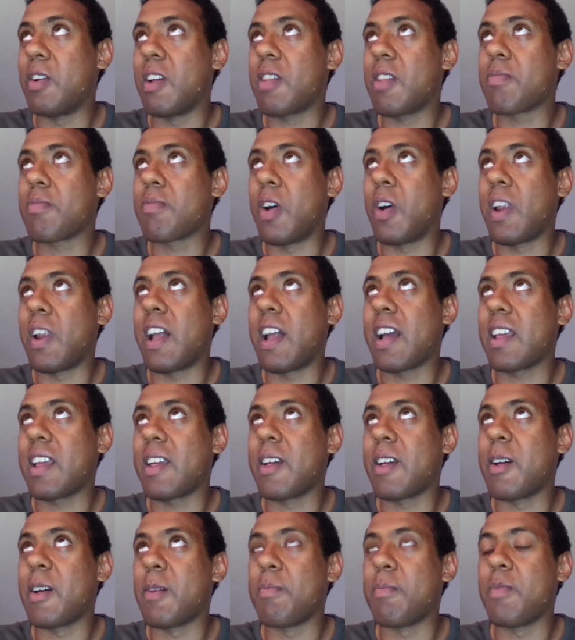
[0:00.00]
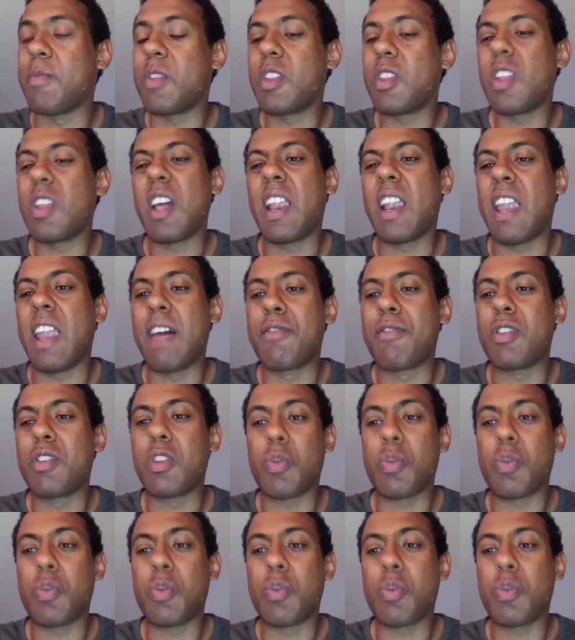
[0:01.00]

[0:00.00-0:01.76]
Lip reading: It's more like 11,